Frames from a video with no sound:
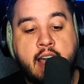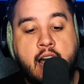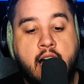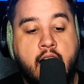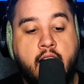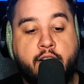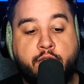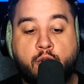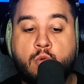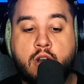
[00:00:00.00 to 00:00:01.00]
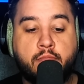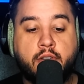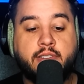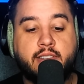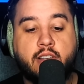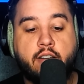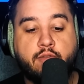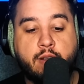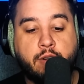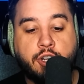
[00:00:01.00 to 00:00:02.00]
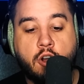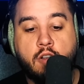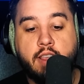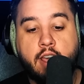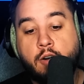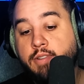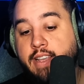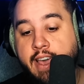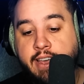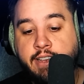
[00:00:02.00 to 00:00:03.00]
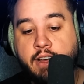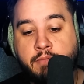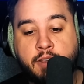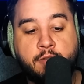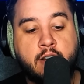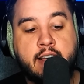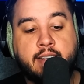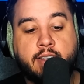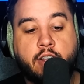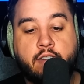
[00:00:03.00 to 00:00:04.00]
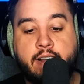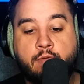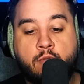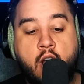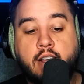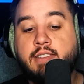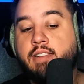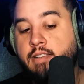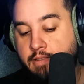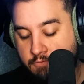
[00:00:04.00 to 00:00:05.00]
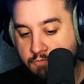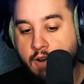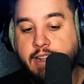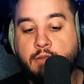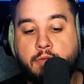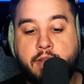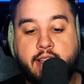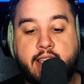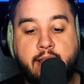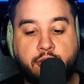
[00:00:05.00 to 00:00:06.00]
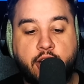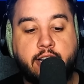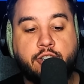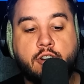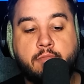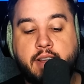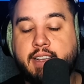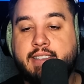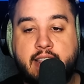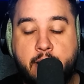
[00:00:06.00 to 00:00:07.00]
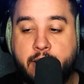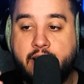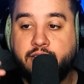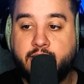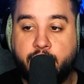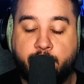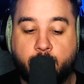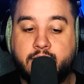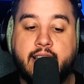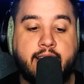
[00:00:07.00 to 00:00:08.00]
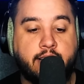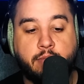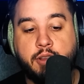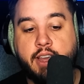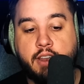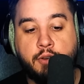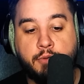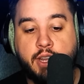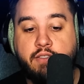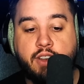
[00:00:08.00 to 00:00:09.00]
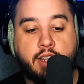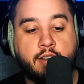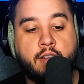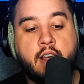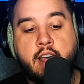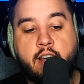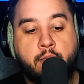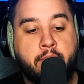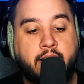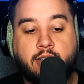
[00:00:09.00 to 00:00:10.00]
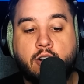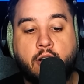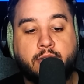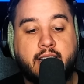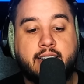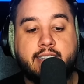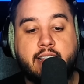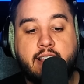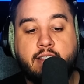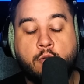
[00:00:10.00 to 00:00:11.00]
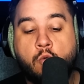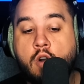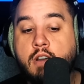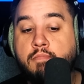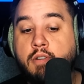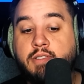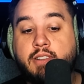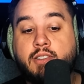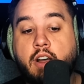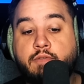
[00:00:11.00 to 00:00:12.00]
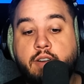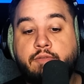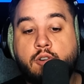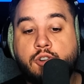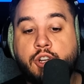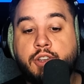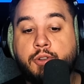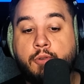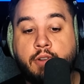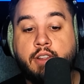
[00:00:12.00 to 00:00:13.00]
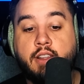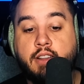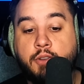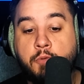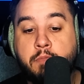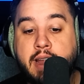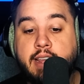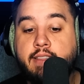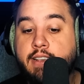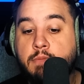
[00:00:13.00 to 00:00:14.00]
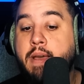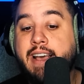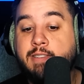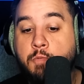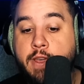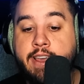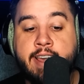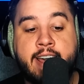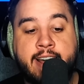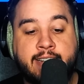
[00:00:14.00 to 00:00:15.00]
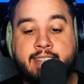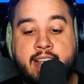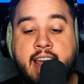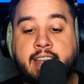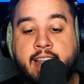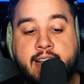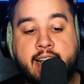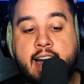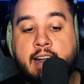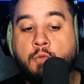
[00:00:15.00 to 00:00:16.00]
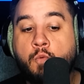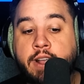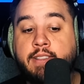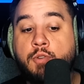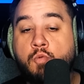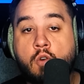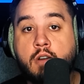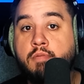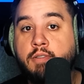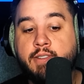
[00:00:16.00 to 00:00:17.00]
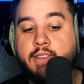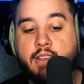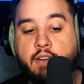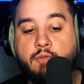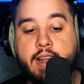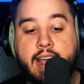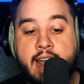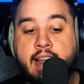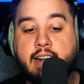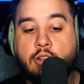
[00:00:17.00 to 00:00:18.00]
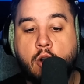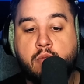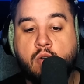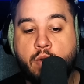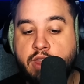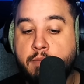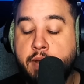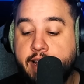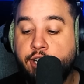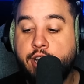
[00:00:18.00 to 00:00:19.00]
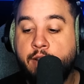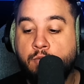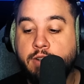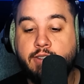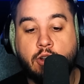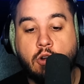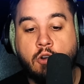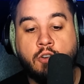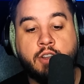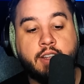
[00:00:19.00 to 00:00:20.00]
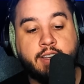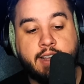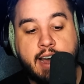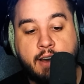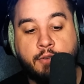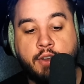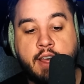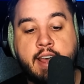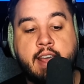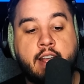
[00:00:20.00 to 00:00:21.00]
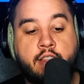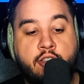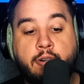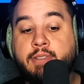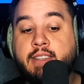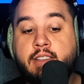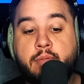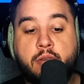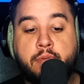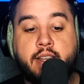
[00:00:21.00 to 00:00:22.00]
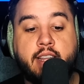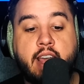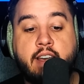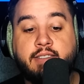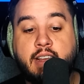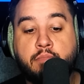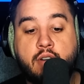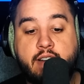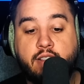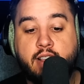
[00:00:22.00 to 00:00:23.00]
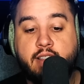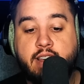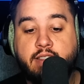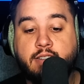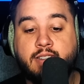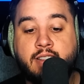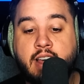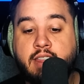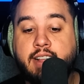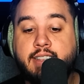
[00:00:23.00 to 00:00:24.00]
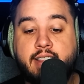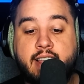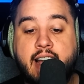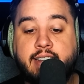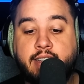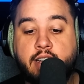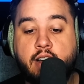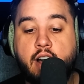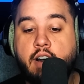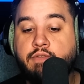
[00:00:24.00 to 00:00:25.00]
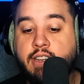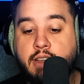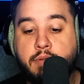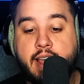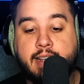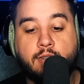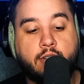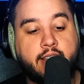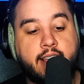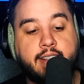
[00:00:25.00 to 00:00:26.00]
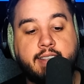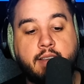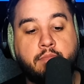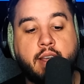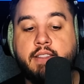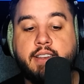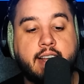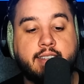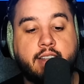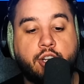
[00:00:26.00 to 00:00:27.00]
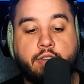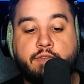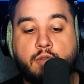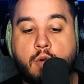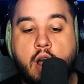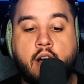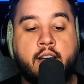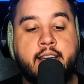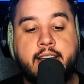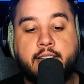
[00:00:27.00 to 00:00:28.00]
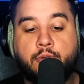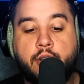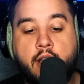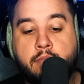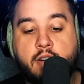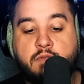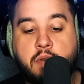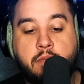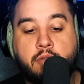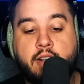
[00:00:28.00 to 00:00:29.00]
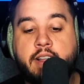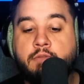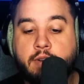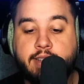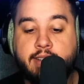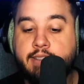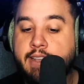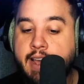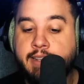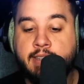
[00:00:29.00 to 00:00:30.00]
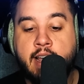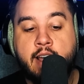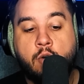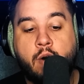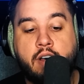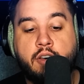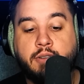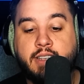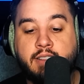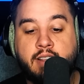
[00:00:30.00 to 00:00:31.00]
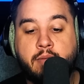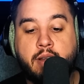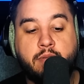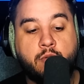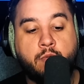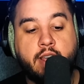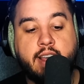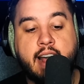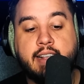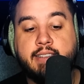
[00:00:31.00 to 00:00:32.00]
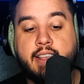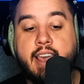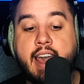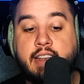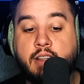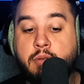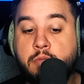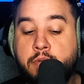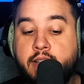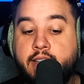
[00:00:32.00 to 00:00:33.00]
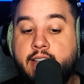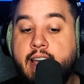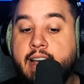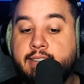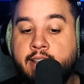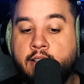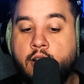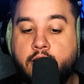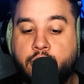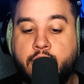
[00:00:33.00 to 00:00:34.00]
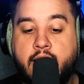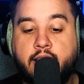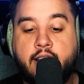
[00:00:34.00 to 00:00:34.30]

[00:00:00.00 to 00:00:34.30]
Uh, for Warner Bros. Discovery, which currently owns AEW, securing Raw's rights would be a game changer because then that would obviously force AEW to get a new TV deal. Meltzer goes on to say that the Warner Bros. Discovery version told to many this past week is that Nick Khan went to Warner Bros. Discovery in October with a pitch and was turned down. Those in WBD have said privately that there's nothing to the idea of TBS or TNT being the destination for Raw to a number of people in recent days, while those in WWE constantly had WBD as a long shot.